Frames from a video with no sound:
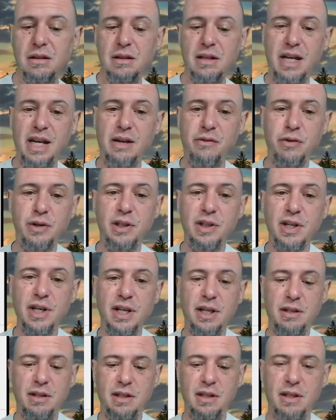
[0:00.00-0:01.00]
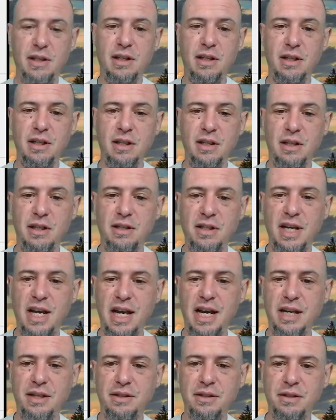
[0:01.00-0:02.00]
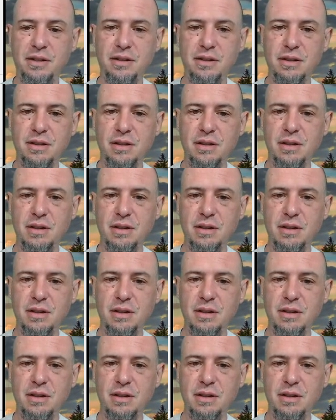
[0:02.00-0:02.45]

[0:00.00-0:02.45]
And if we look at the the test.